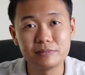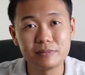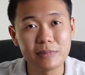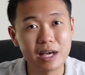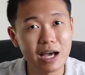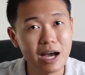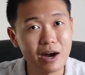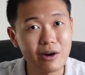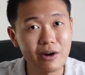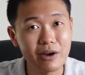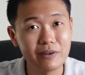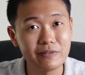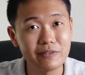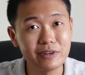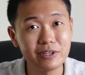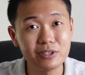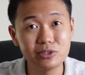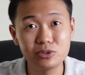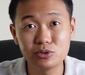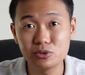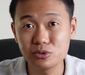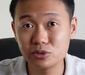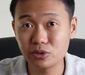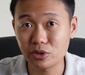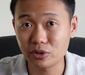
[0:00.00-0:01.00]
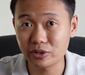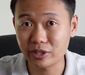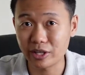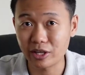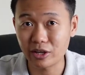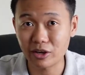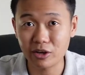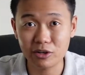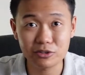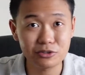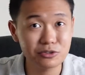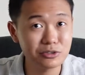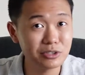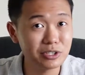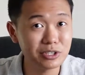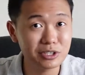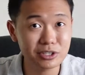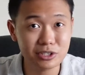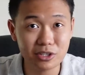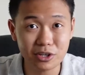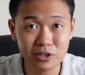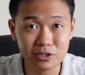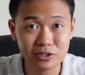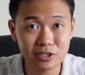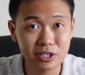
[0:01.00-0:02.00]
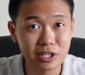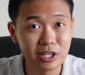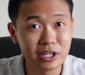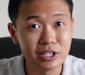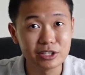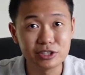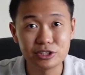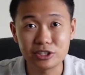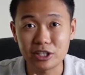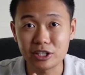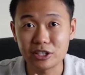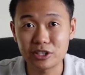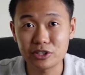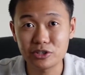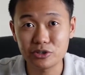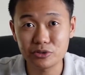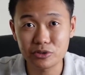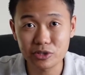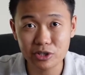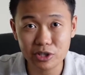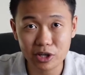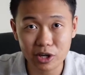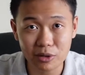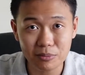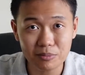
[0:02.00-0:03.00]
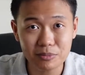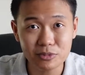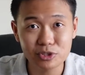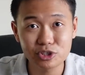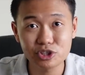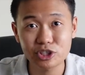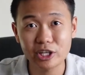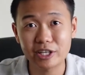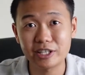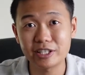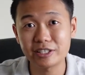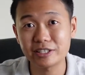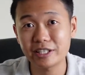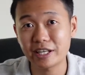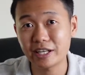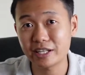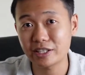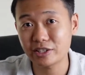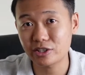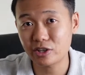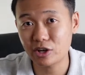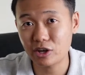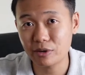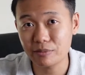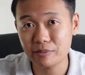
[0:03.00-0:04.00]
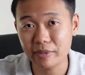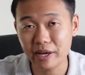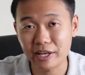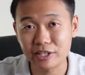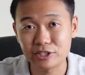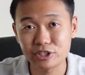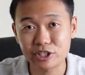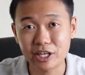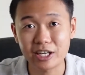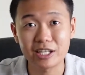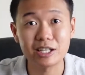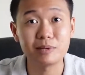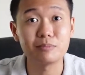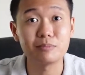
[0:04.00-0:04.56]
However, do note that all three stocks, China Unicom, China Telecom and China